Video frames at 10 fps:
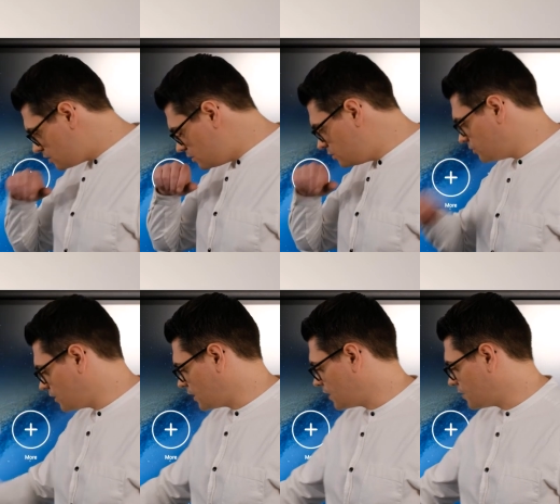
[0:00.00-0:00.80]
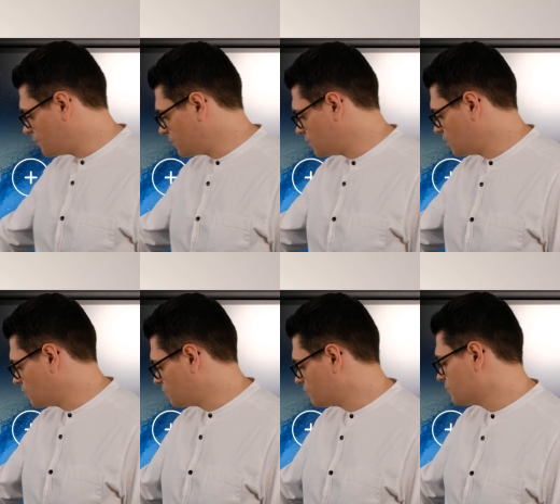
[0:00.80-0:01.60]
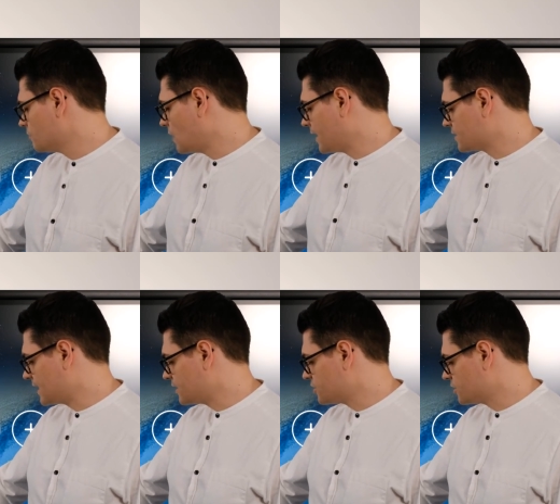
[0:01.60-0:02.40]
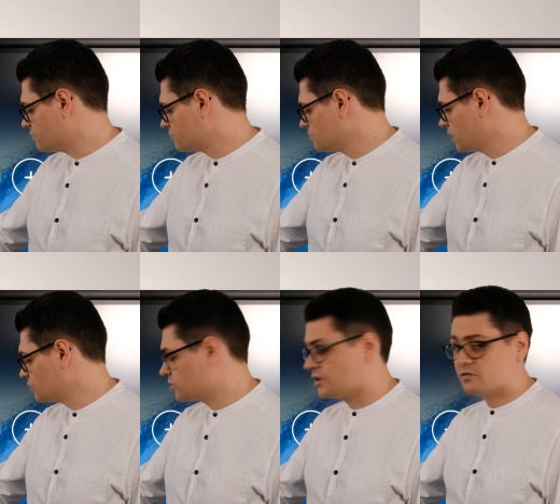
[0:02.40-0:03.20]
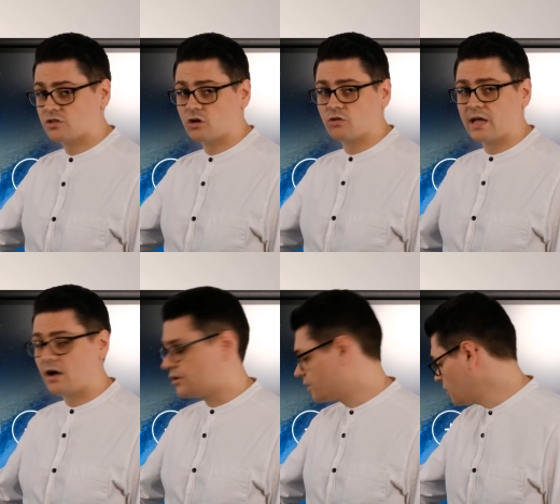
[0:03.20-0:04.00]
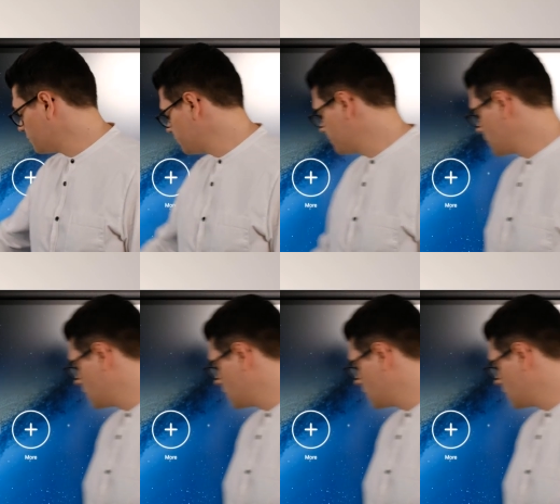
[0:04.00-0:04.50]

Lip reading: the annotation, you can toggle that on and off.